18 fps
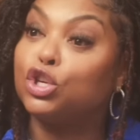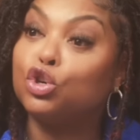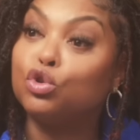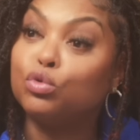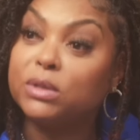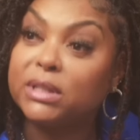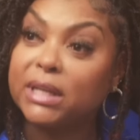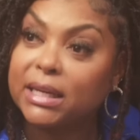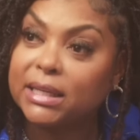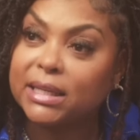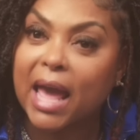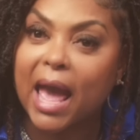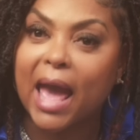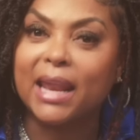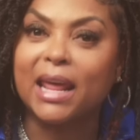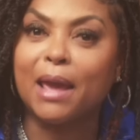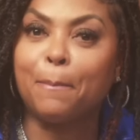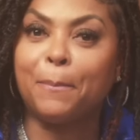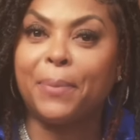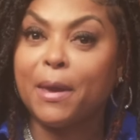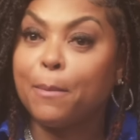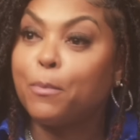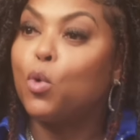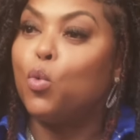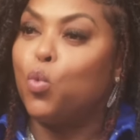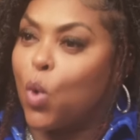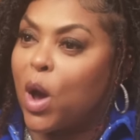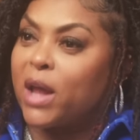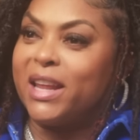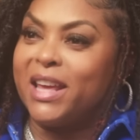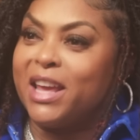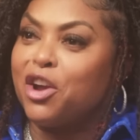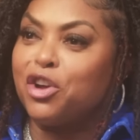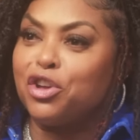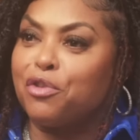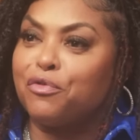You did that. And mm-hmm. people
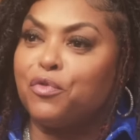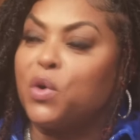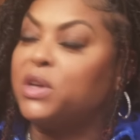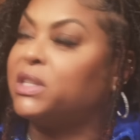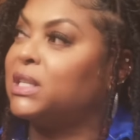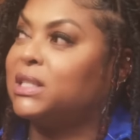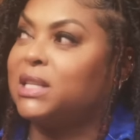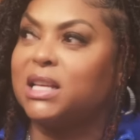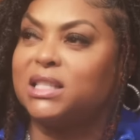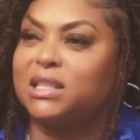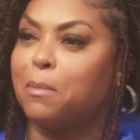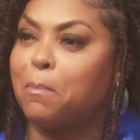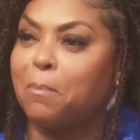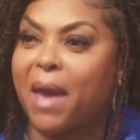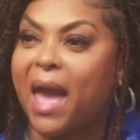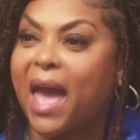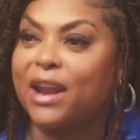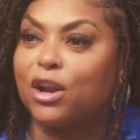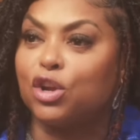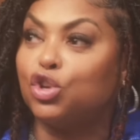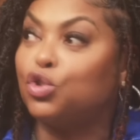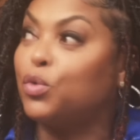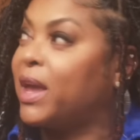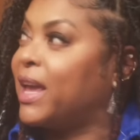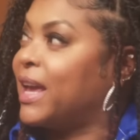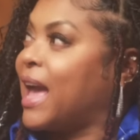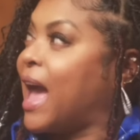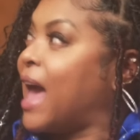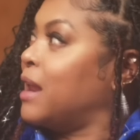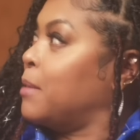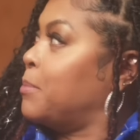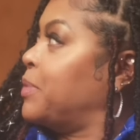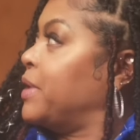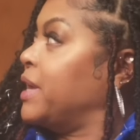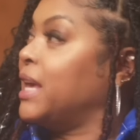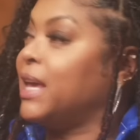want to hear your voice. It doesn't matter. You ain't got
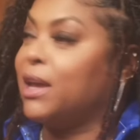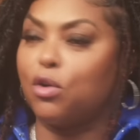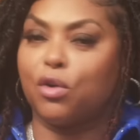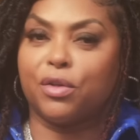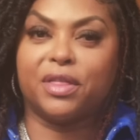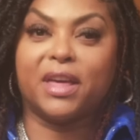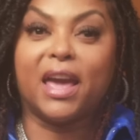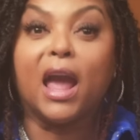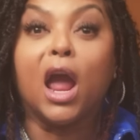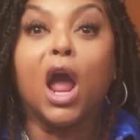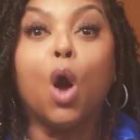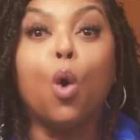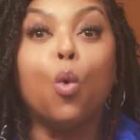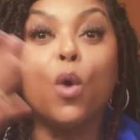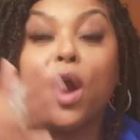to be here or there.